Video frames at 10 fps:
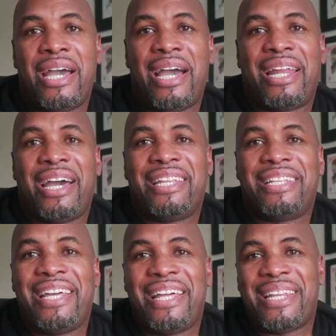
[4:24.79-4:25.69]
And I
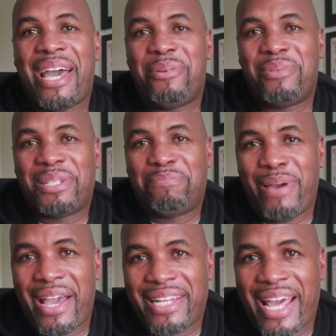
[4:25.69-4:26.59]
did not
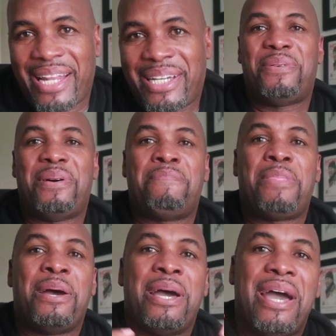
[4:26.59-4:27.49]
respect that from
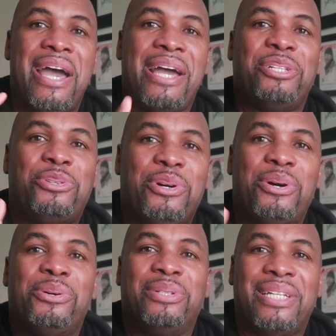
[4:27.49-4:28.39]
Andrew
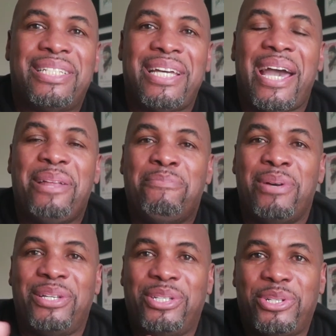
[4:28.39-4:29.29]
Olness
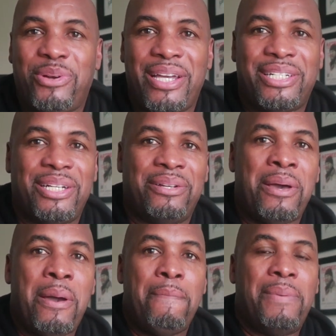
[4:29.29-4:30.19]
administration.